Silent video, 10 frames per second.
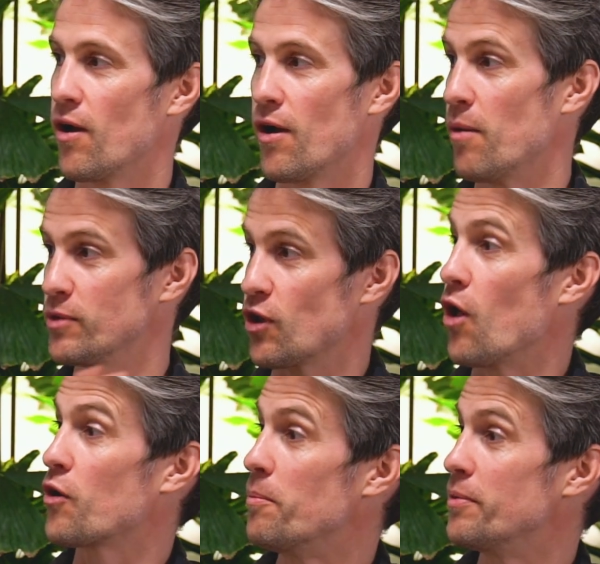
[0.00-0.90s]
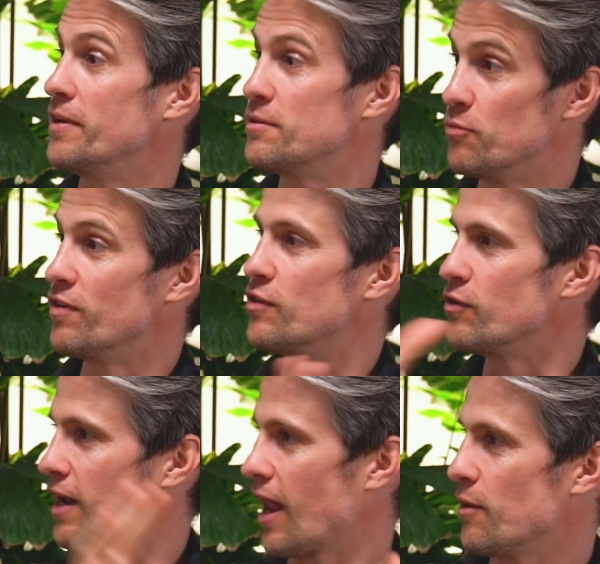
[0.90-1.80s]
almost all companies moving to the
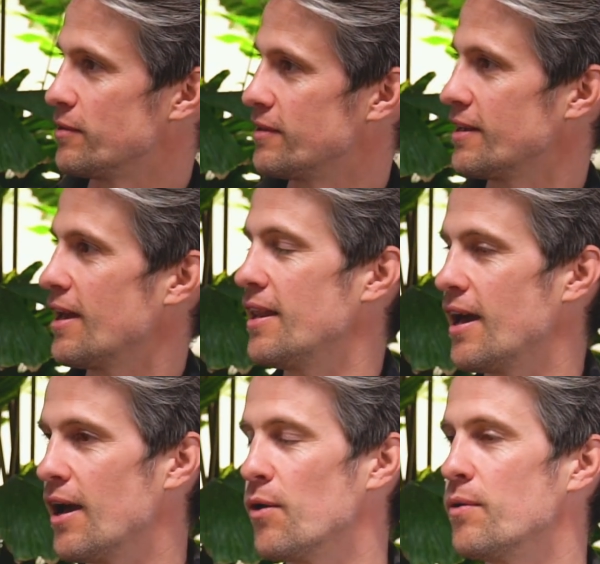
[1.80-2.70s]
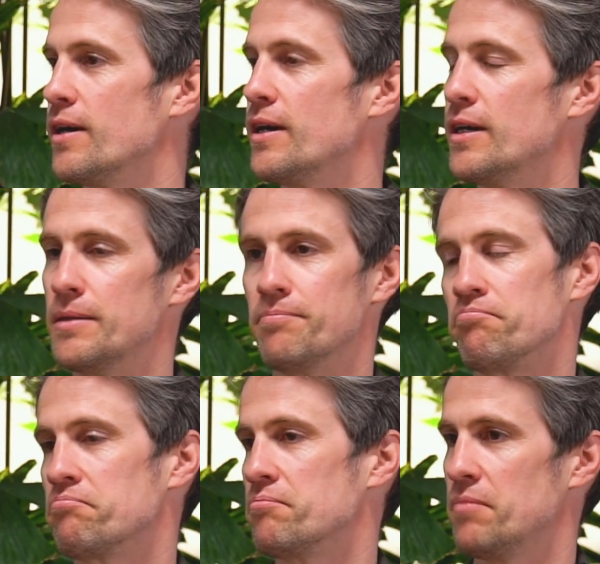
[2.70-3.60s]
cloud, and now
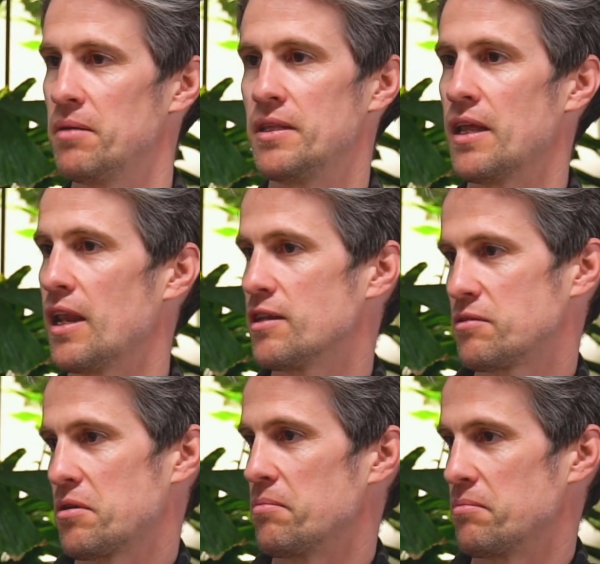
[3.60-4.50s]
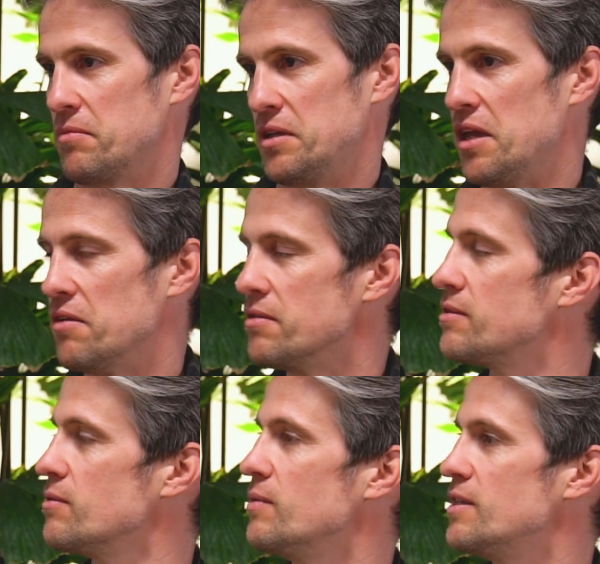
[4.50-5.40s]
maybe the last couple of
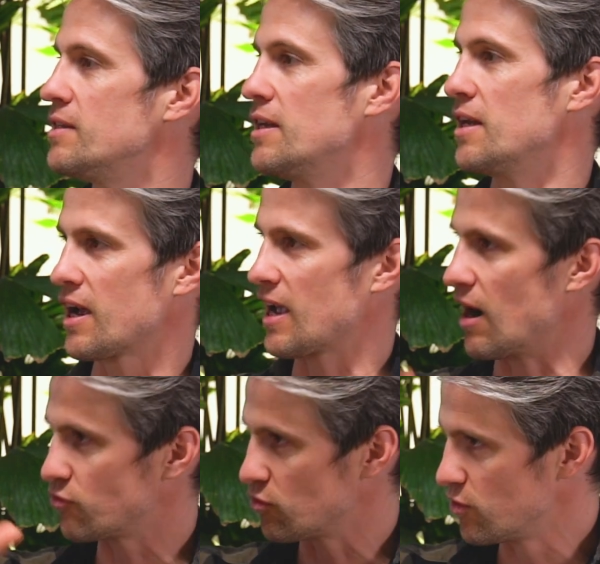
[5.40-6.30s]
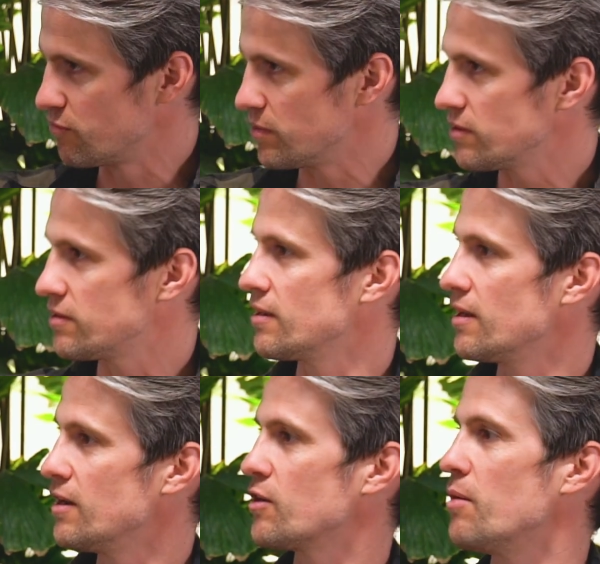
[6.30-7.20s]
years we see a counter movement
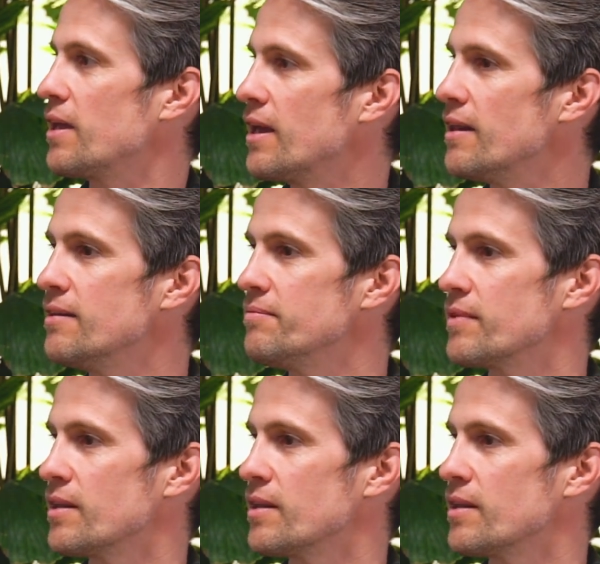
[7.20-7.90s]
coming in.